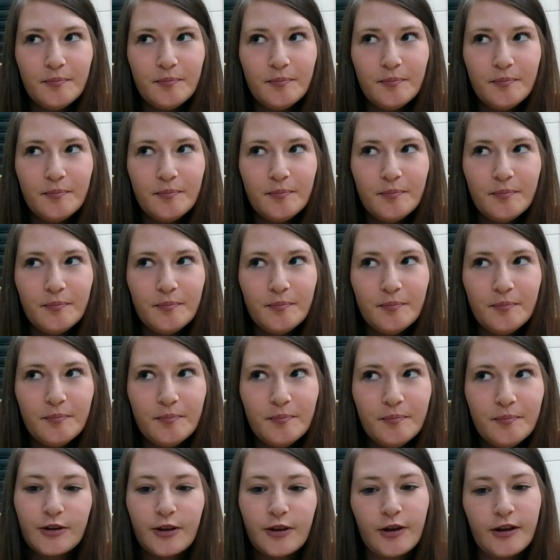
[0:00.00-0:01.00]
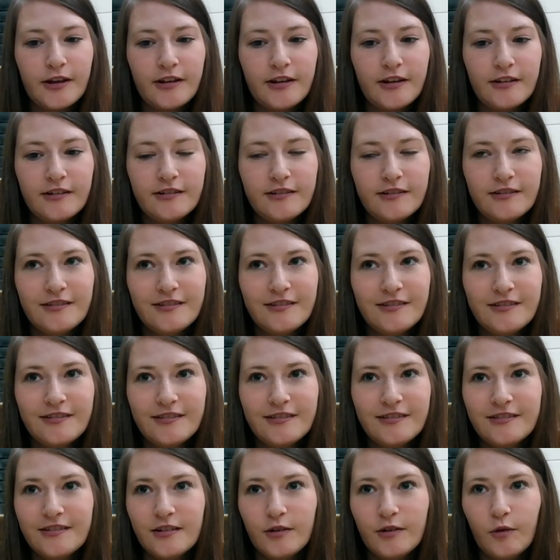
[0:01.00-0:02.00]
birds or like
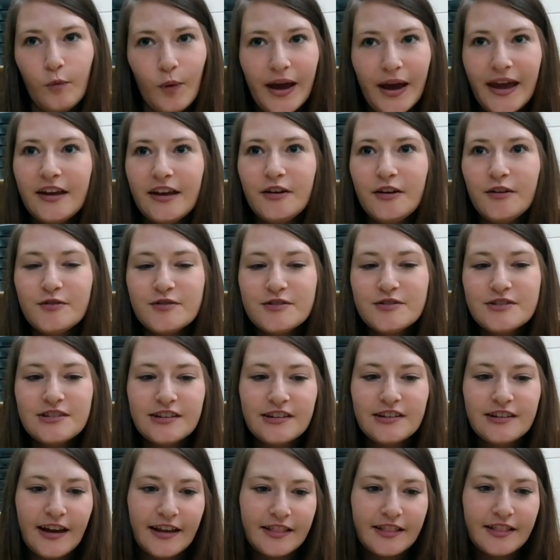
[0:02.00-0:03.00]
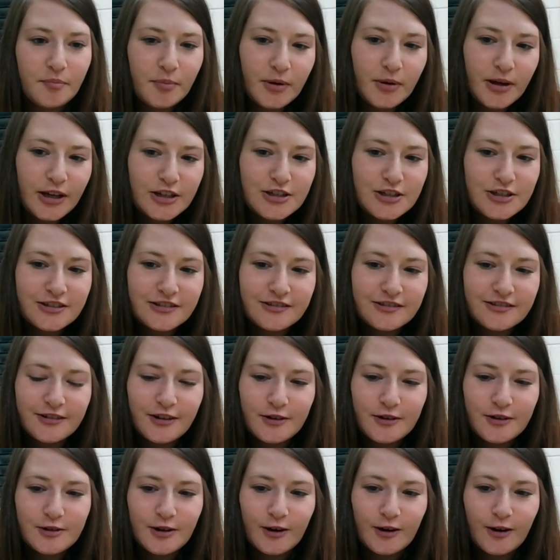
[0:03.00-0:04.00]
waves at the beach.
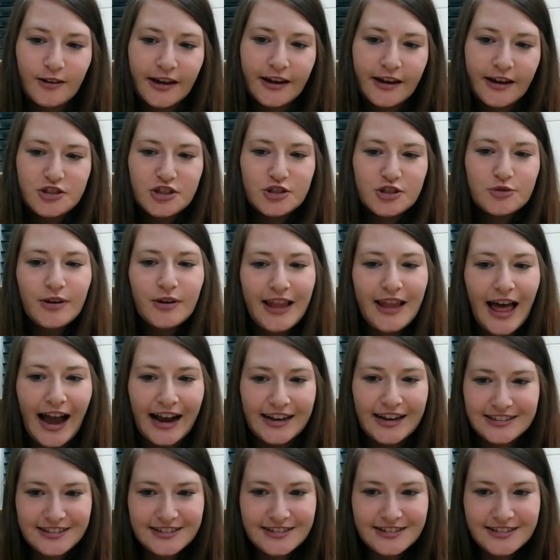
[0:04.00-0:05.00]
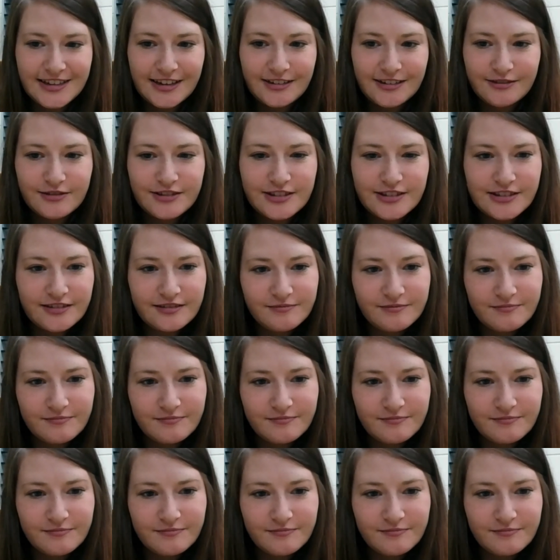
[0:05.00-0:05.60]
Those are like just relaxing sounds.